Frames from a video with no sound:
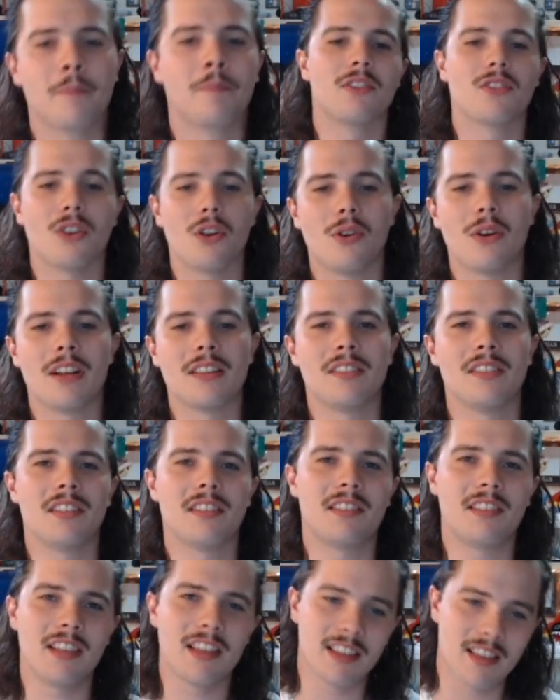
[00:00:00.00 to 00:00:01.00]
So as you
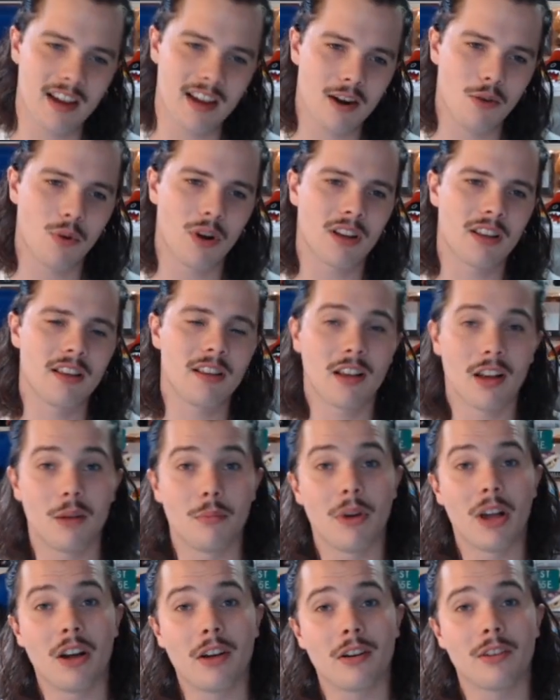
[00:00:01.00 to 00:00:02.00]
can see there, what can
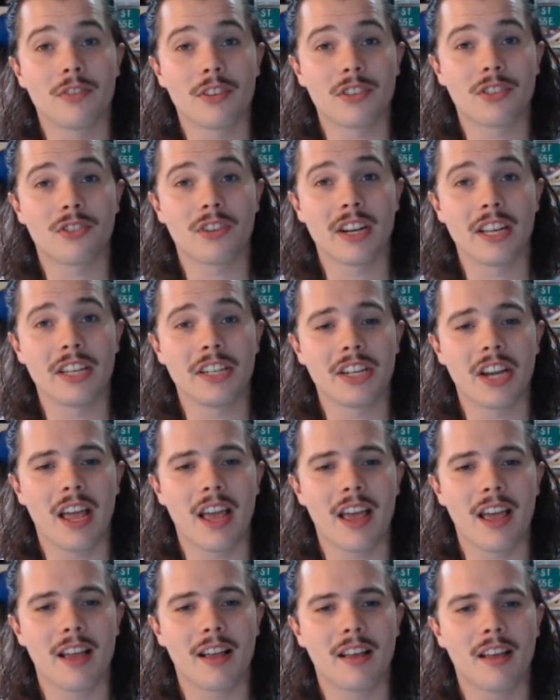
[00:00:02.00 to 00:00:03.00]
come out of a strange
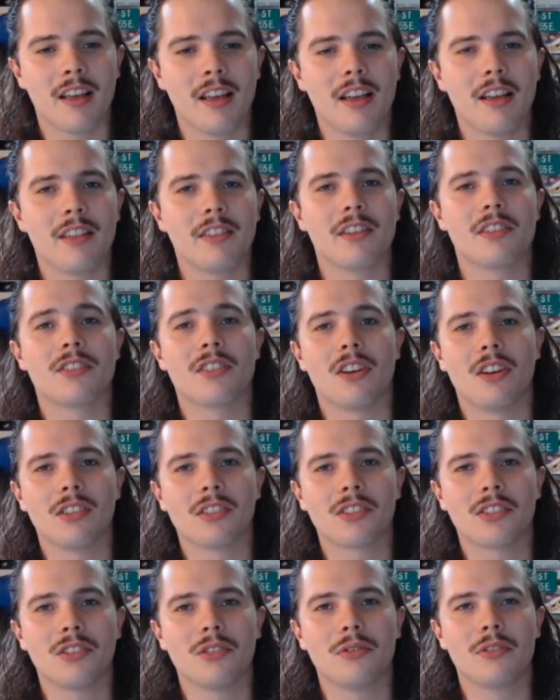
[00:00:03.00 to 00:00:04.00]
egg, there's
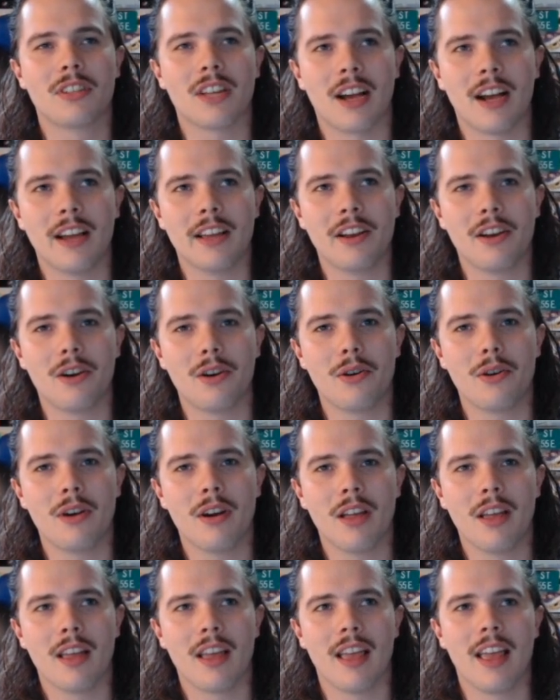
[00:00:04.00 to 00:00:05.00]
also
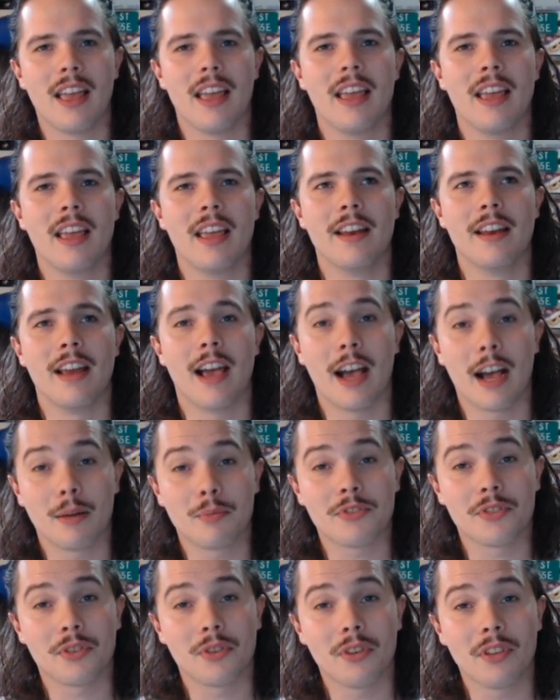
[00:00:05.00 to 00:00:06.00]
Dino and
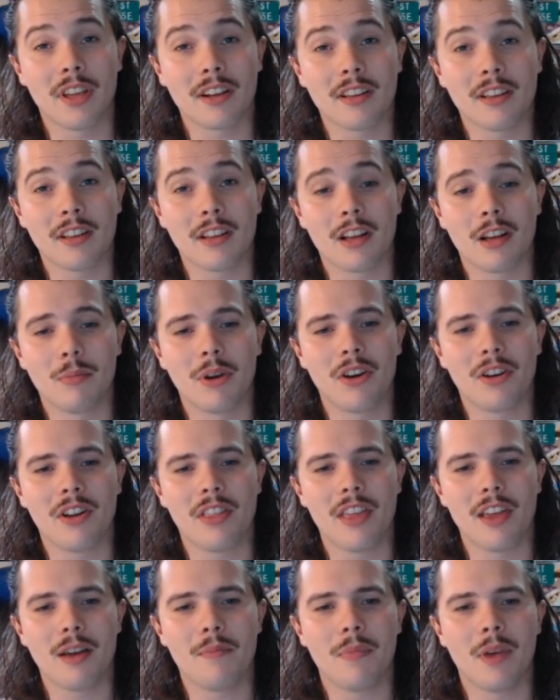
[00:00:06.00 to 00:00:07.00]
Absol that could come out of
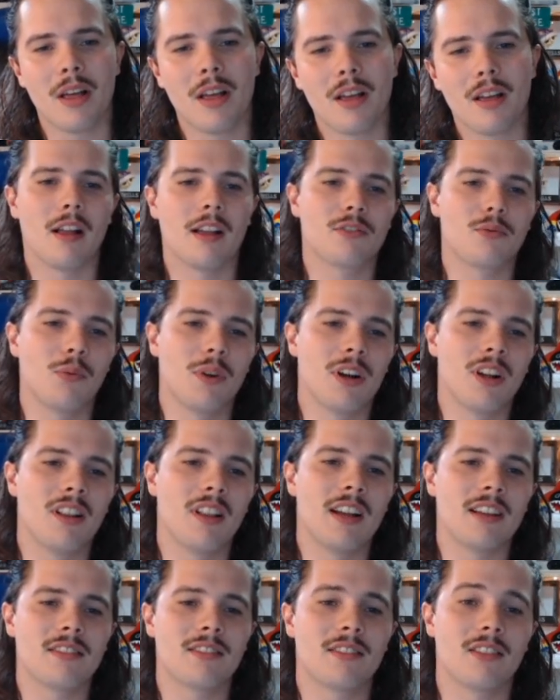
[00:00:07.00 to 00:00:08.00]
them, as well
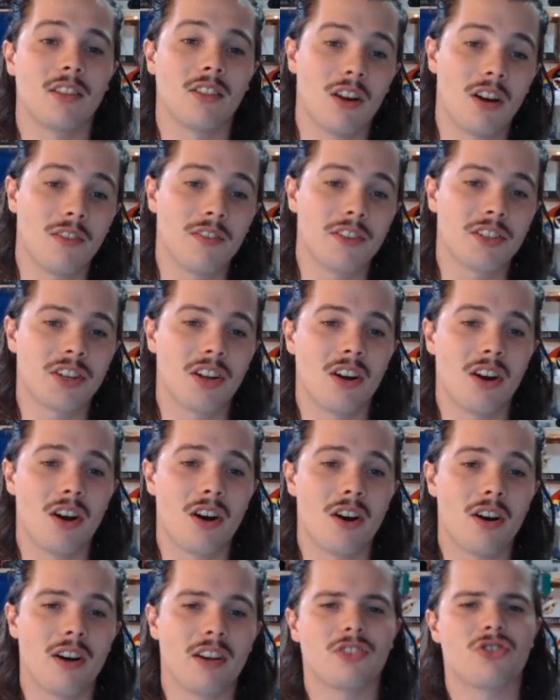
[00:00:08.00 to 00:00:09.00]
as the
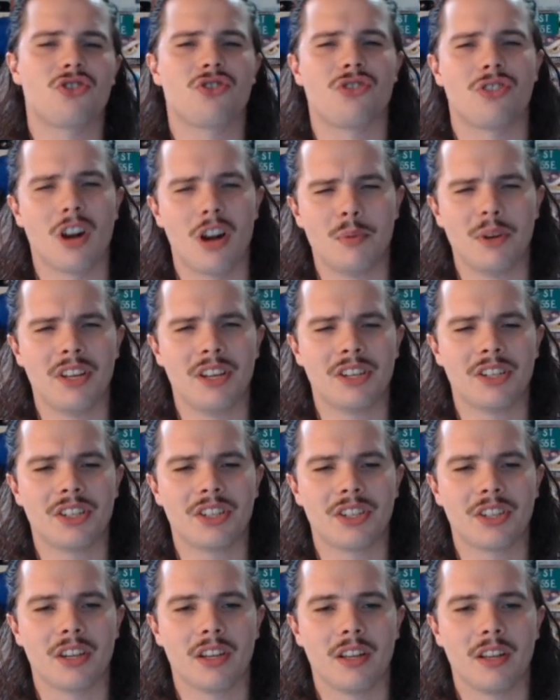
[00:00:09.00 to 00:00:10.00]
Larvitar,
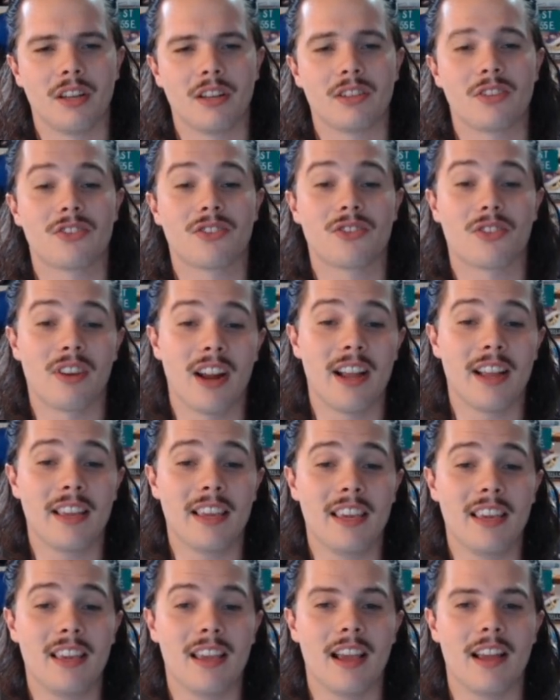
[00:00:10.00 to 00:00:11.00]
Trubbish,
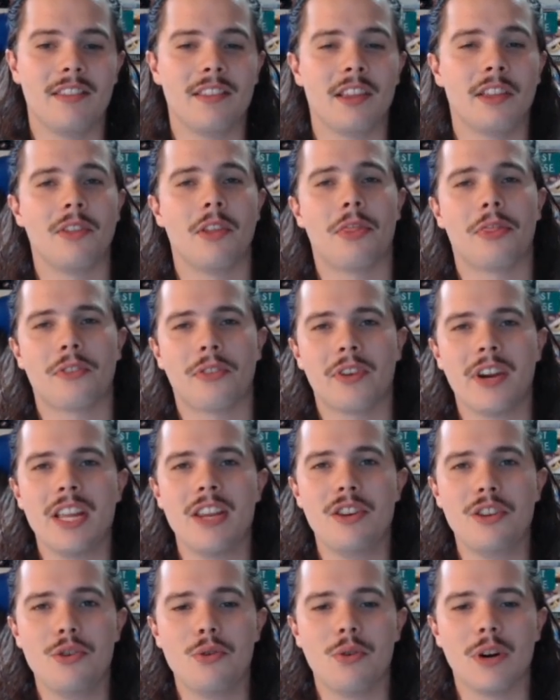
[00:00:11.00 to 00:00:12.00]
Scraggy, and then the 3
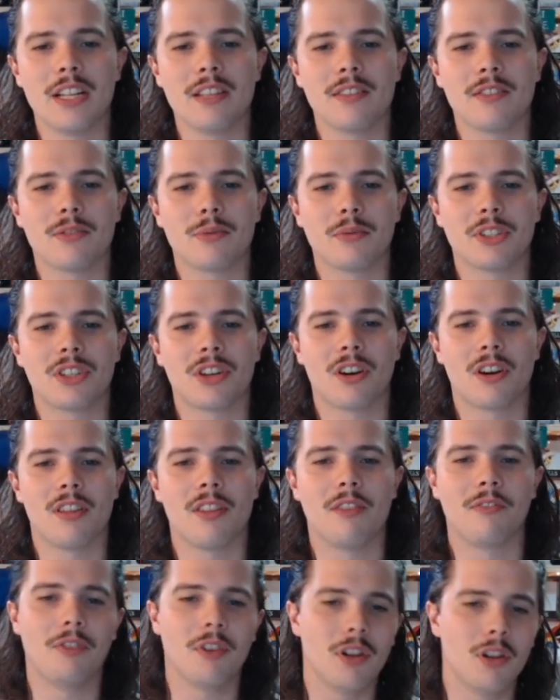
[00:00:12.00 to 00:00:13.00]
new ones, which are
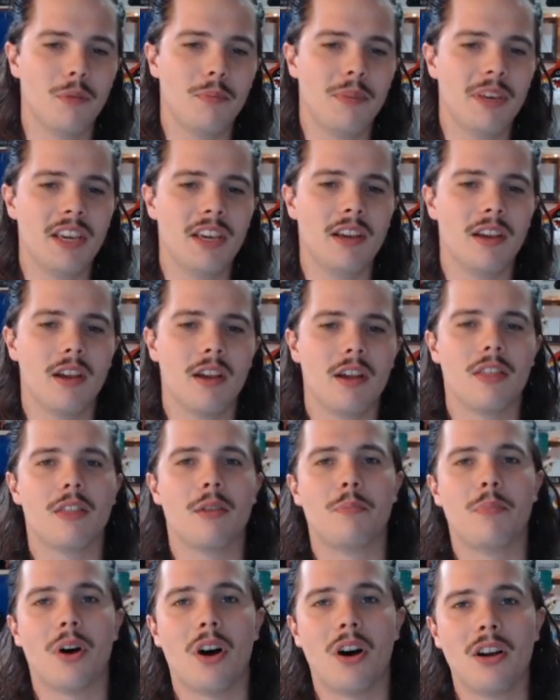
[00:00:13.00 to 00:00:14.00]
the Vullaby,
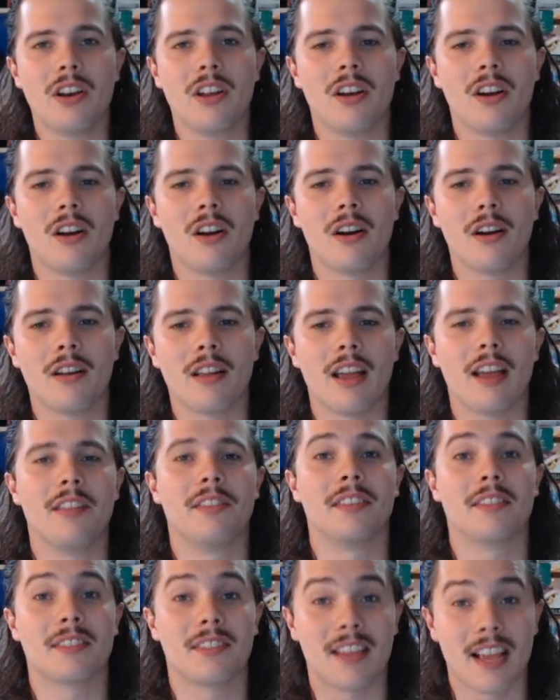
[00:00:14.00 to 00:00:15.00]
the Pawniard,
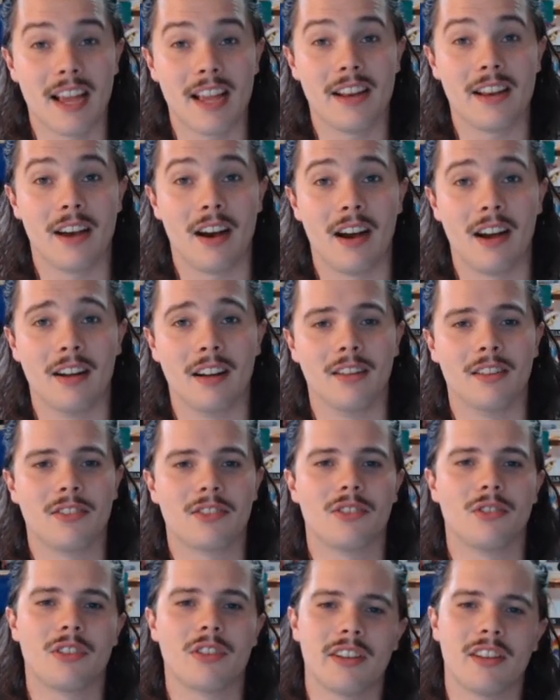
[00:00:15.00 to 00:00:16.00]
and the Sandile.
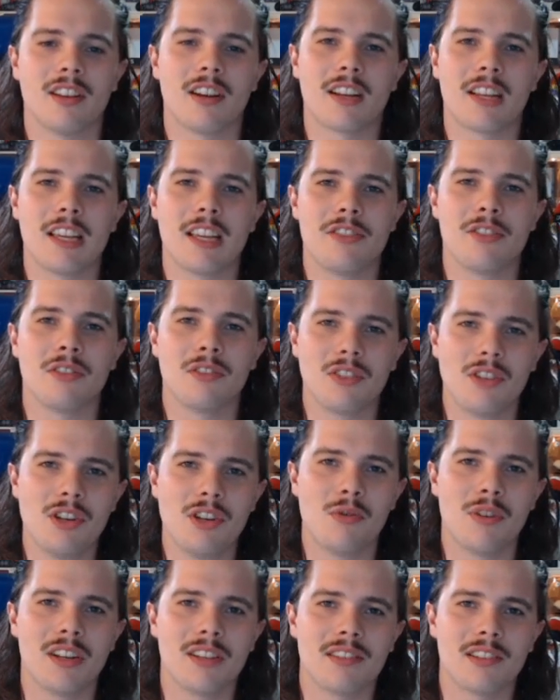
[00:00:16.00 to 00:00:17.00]
So good luck getting those
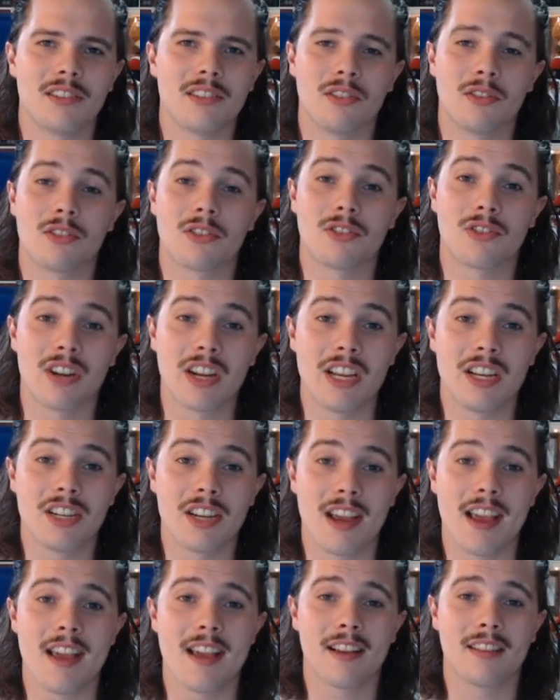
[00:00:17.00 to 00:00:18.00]
new ones and those strange
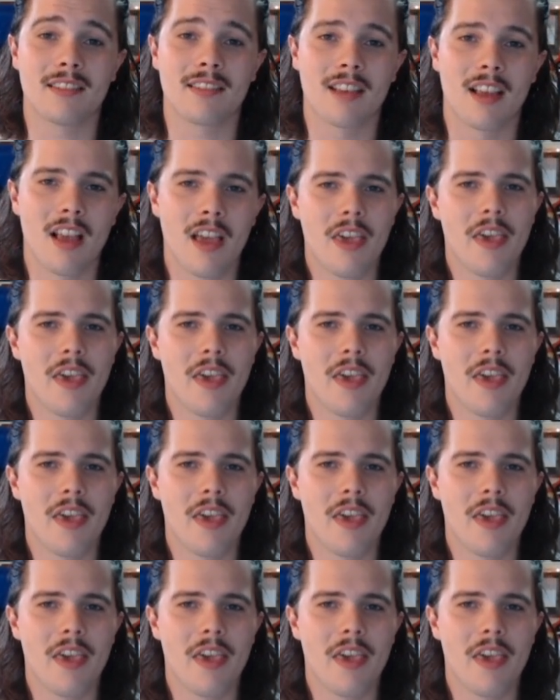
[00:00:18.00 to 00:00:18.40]
eggs.